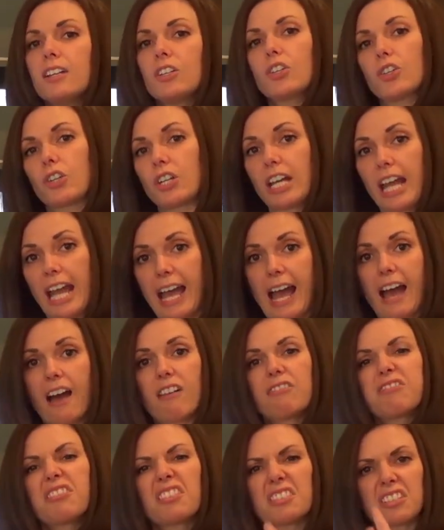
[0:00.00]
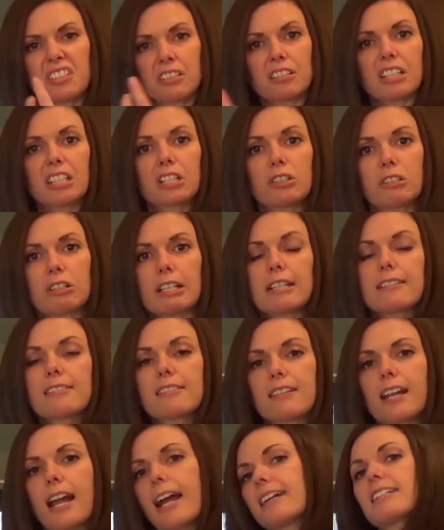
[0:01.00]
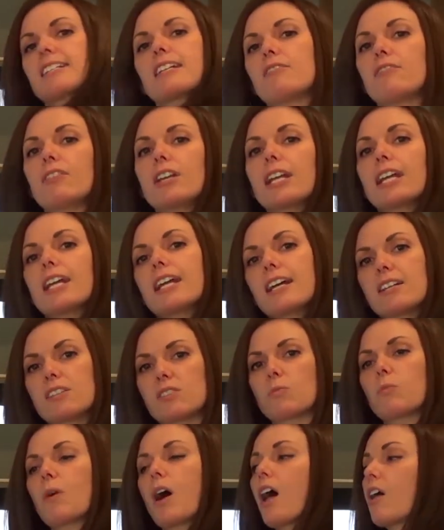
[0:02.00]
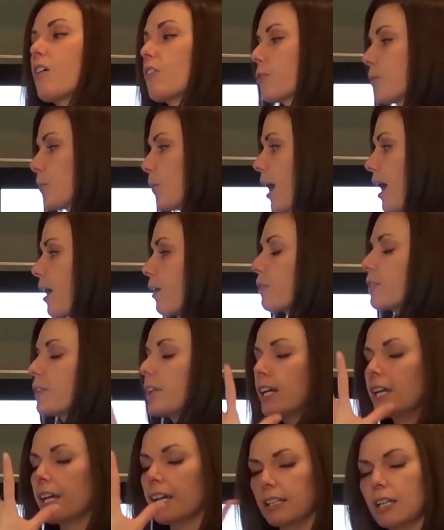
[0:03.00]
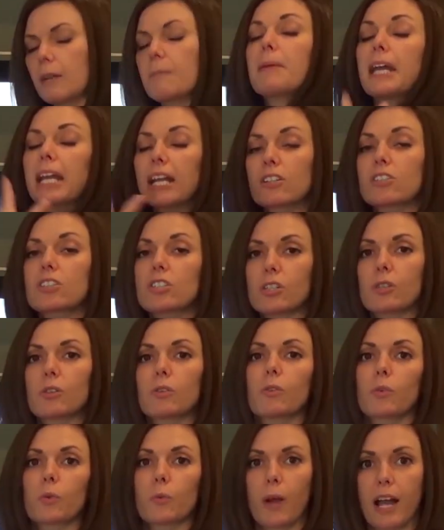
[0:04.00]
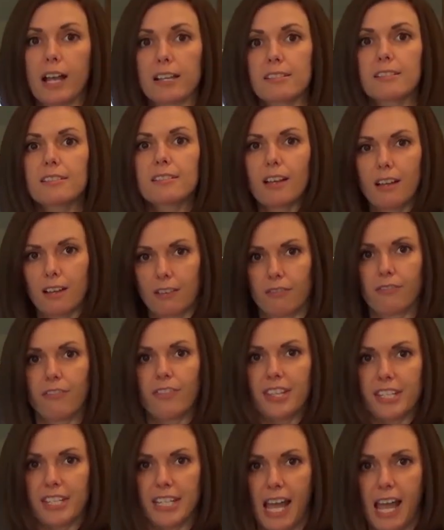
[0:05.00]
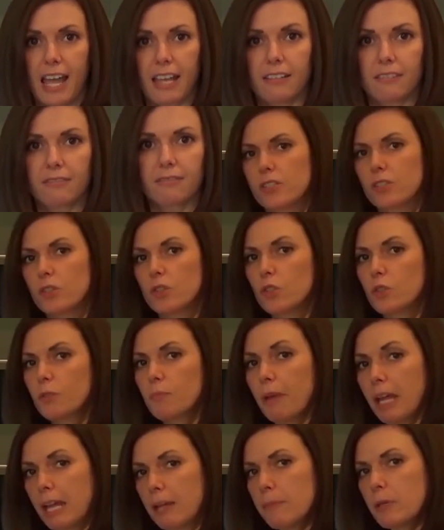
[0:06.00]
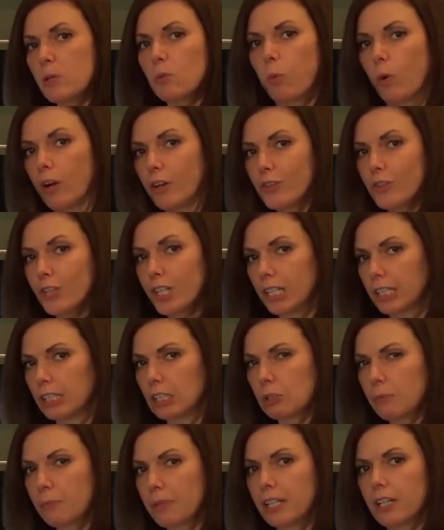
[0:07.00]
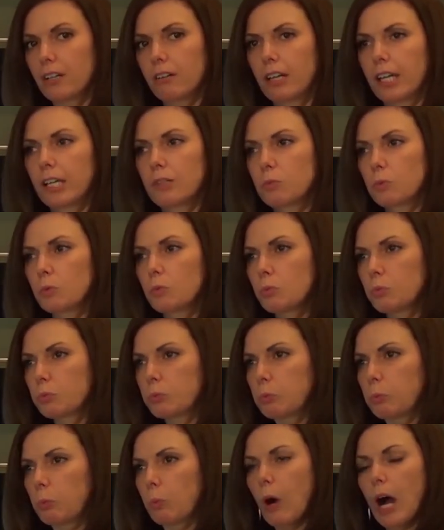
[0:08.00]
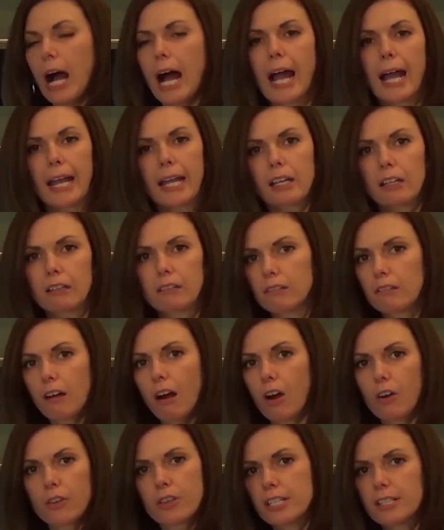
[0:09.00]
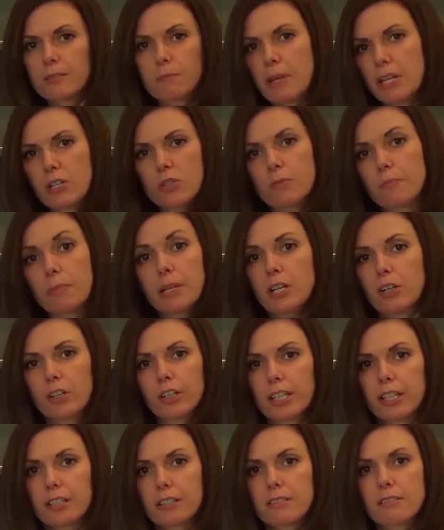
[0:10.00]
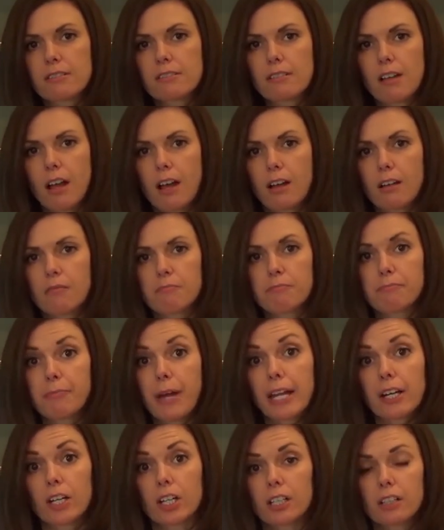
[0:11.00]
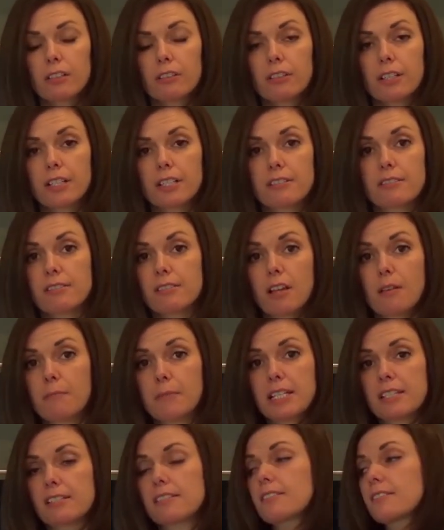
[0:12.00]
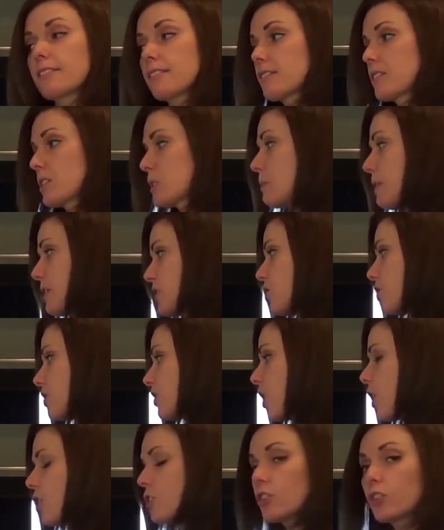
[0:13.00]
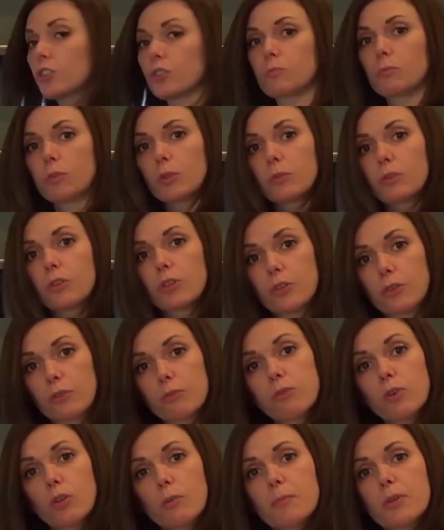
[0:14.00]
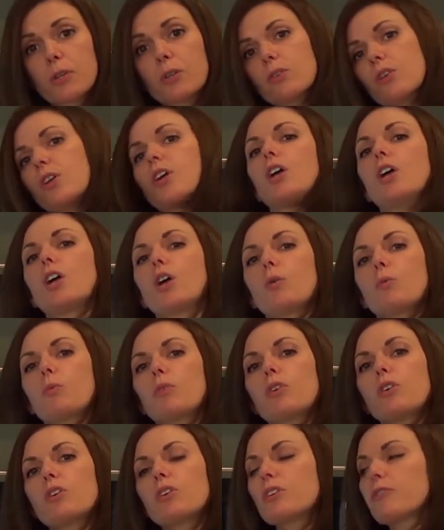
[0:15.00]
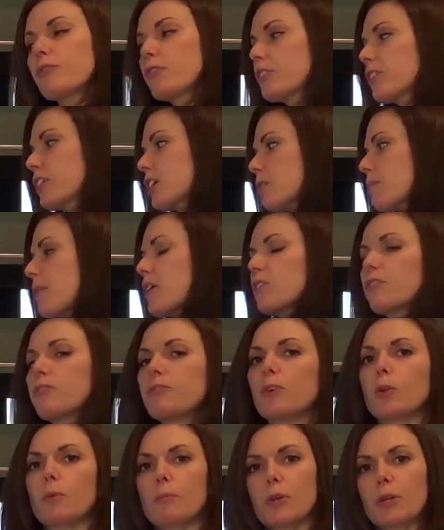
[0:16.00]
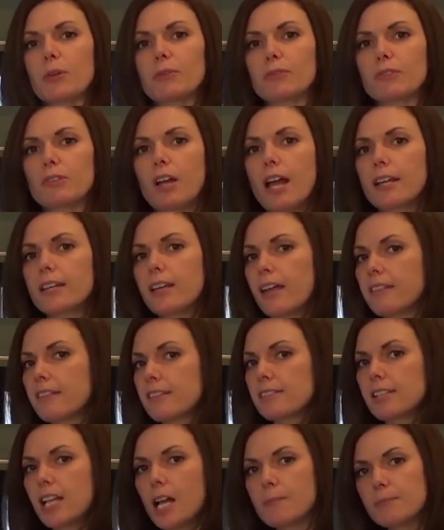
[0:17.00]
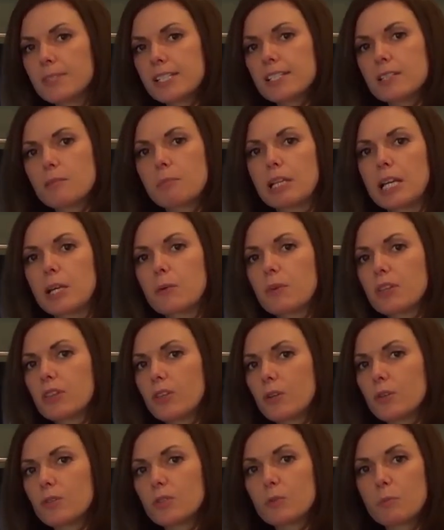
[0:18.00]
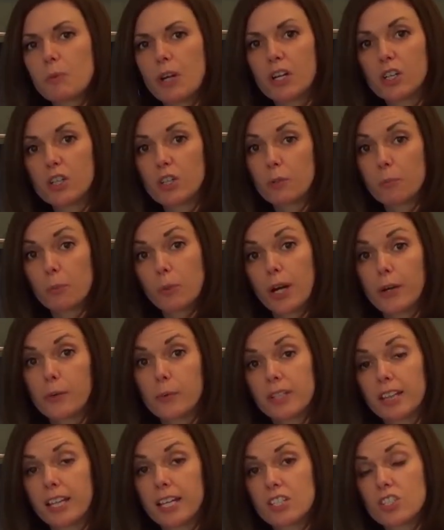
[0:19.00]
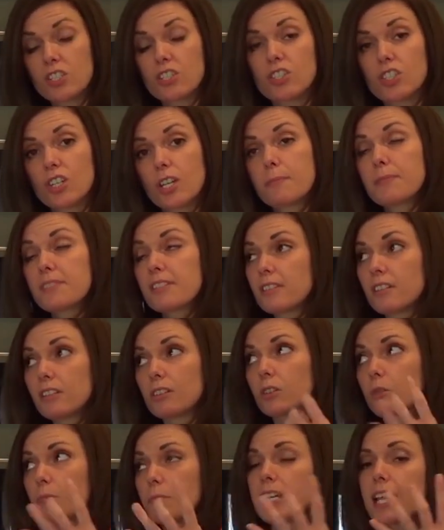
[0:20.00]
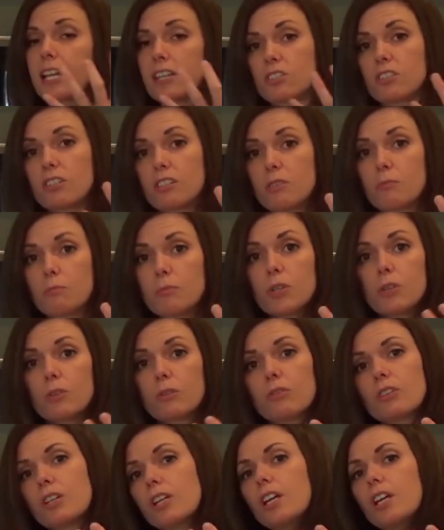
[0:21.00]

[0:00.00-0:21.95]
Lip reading: you're going to have a little increase in activity as well throughout compared to the rest of the day. So you may be wondering a little bit, okay, well, why are these major periods better in some instances, especially on the new moon or the full moon? Well, if you think about the full moon, again, this comes into play with those predator-prey relationships and the illumination of the moon.